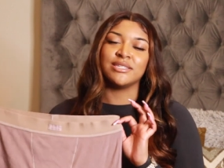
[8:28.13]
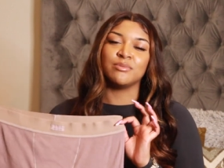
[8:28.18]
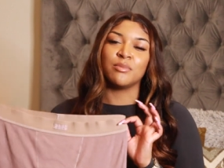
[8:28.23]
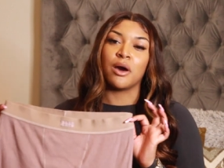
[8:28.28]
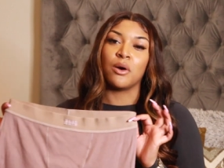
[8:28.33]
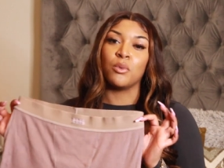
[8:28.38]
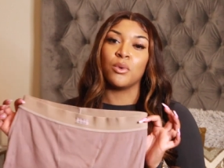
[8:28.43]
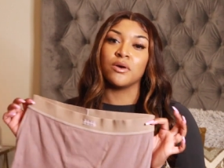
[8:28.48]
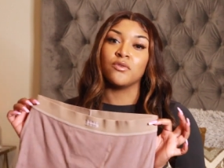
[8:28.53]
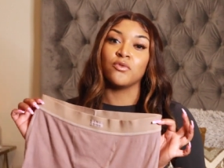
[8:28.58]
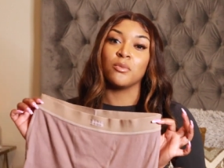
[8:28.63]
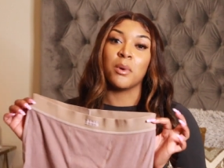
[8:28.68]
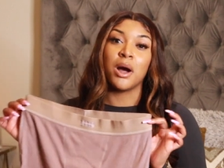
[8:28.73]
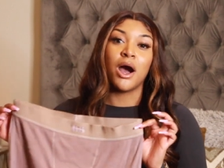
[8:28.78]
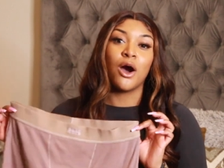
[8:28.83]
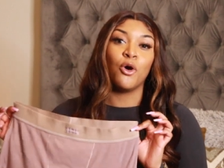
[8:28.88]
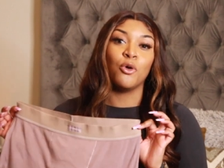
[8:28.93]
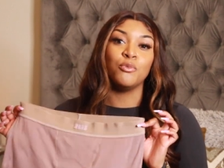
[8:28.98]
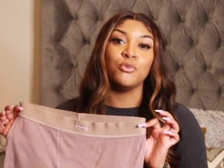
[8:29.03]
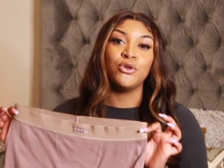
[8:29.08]
is my work from
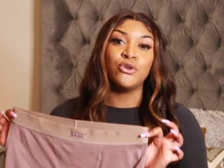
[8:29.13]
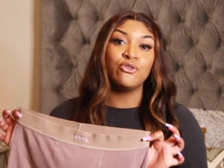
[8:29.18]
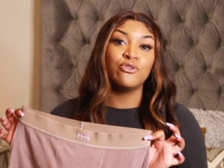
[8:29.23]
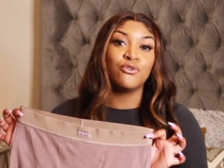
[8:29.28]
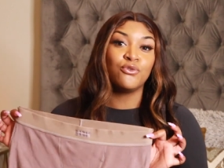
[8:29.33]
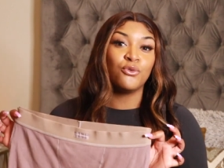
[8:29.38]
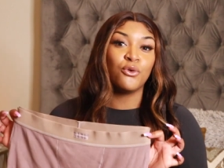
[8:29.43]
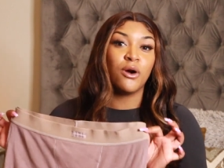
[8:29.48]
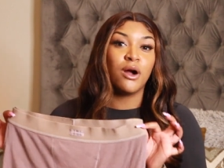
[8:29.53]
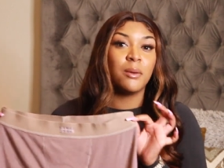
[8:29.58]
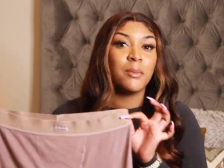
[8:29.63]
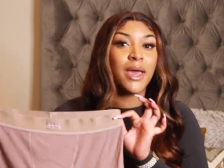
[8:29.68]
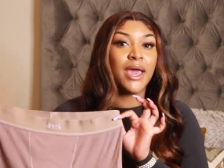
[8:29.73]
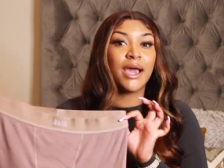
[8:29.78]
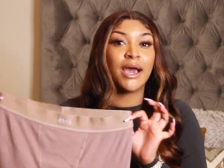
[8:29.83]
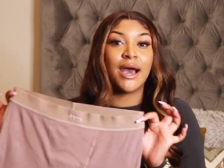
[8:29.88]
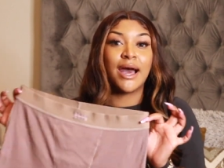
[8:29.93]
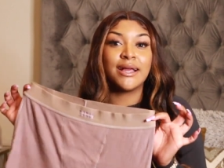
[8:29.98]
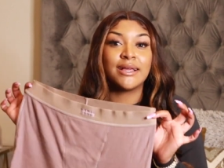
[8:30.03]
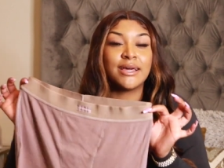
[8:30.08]
home uniform a
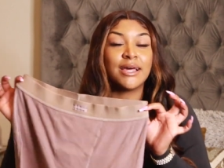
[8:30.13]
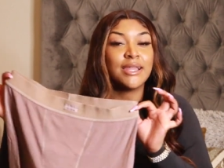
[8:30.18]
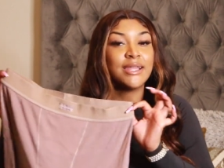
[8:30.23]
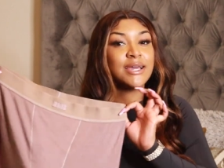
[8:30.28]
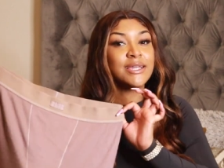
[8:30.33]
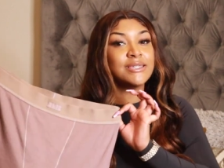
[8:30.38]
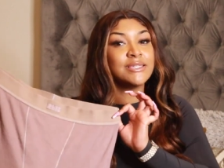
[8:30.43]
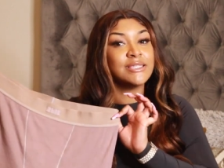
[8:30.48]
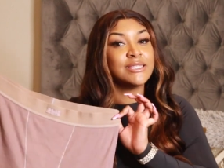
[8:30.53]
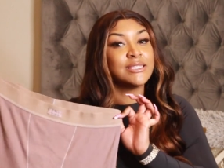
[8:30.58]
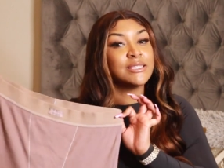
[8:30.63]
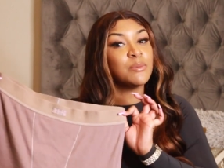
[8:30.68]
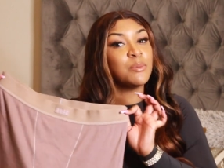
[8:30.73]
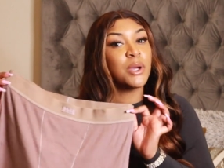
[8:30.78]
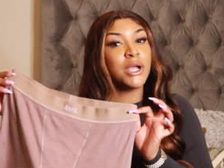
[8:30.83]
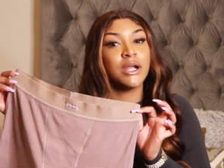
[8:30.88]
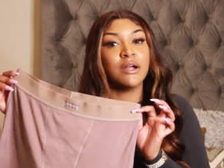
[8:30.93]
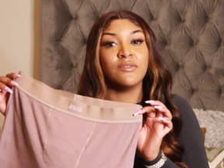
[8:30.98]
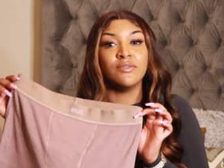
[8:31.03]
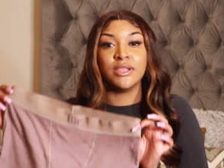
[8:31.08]
cotton collections
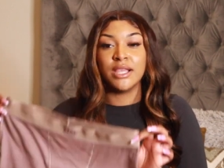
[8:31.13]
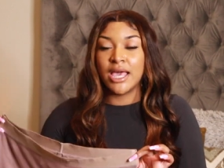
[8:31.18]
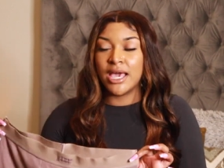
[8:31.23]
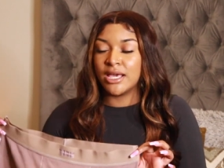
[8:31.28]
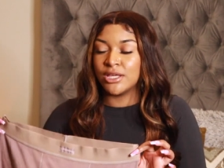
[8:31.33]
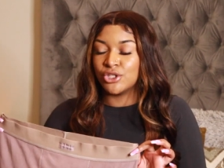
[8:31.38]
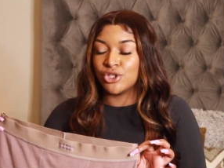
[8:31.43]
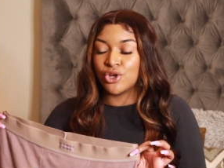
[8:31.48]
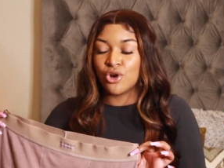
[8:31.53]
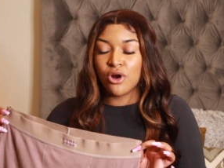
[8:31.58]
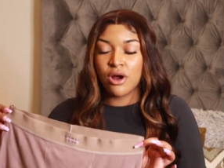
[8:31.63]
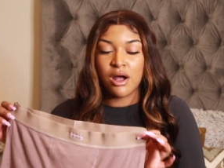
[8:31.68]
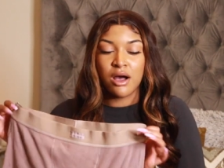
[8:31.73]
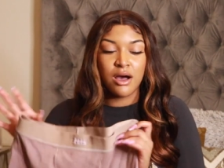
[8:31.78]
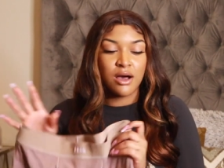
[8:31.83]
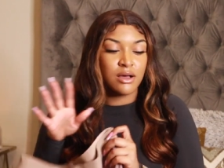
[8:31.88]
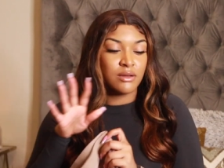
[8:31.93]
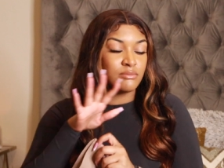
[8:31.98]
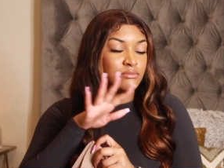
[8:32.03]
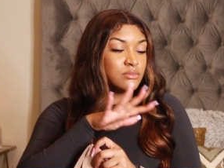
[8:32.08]
pair of leggings
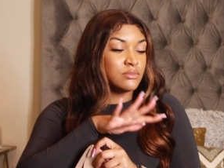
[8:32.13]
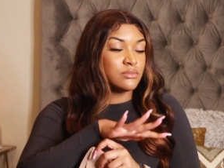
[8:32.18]
girl